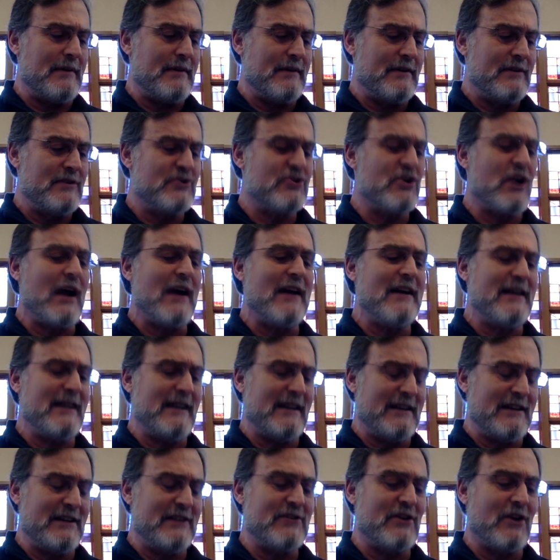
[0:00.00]
shining
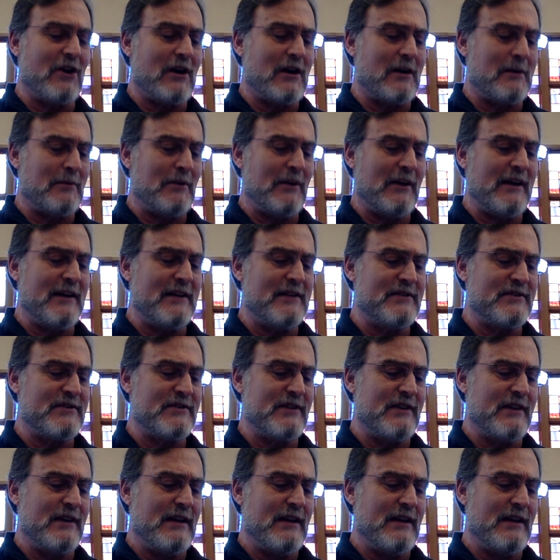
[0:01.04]
in a dark place,